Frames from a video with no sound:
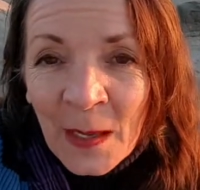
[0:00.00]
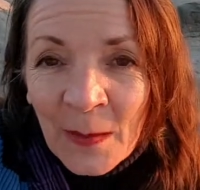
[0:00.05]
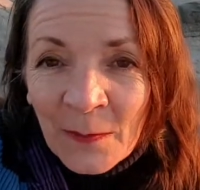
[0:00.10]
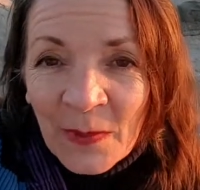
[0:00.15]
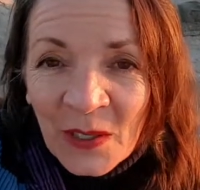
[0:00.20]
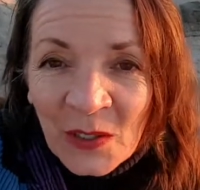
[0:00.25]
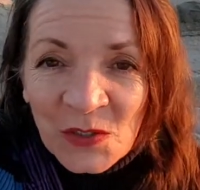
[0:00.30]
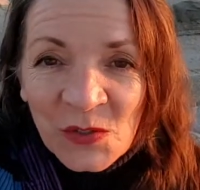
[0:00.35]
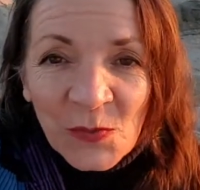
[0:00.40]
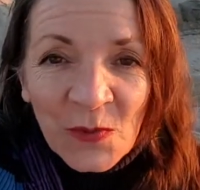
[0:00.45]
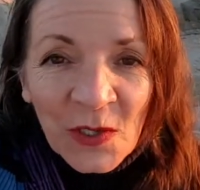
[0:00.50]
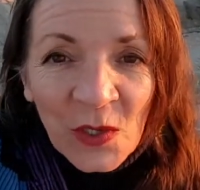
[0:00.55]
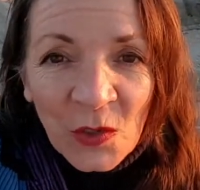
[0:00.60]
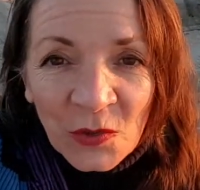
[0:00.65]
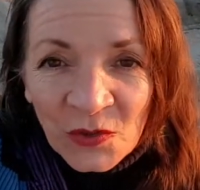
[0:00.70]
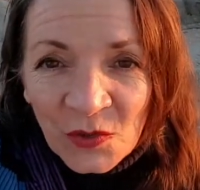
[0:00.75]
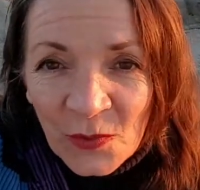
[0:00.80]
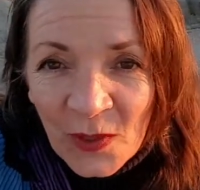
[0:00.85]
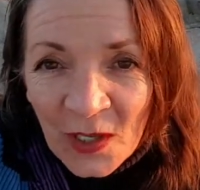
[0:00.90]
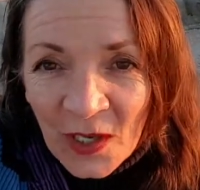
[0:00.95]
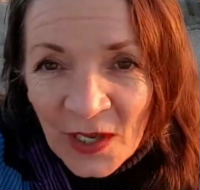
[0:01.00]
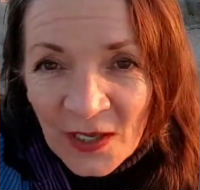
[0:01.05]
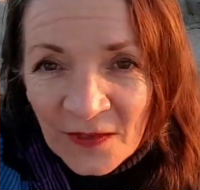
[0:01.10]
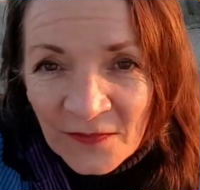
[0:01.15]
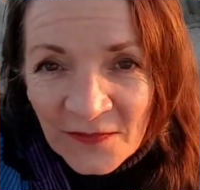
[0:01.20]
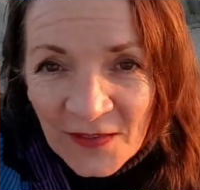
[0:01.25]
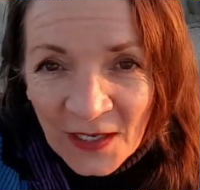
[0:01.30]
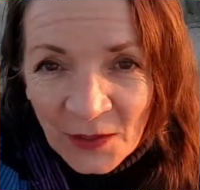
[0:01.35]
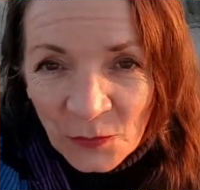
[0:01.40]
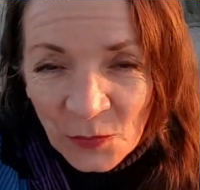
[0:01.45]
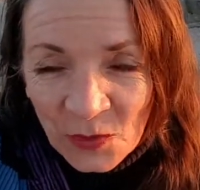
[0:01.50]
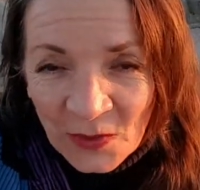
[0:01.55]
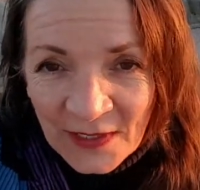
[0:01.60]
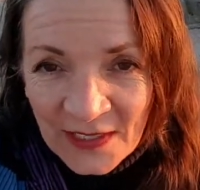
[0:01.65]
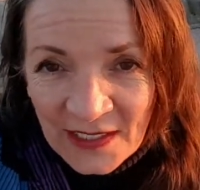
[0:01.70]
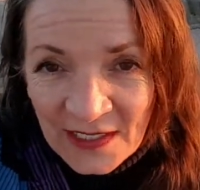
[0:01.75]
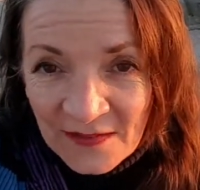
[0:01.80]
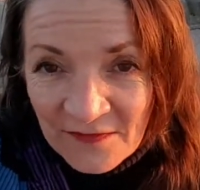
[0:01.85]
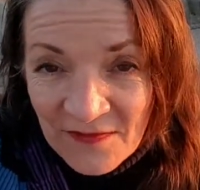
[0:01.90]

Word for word: Because we go to a lot of networking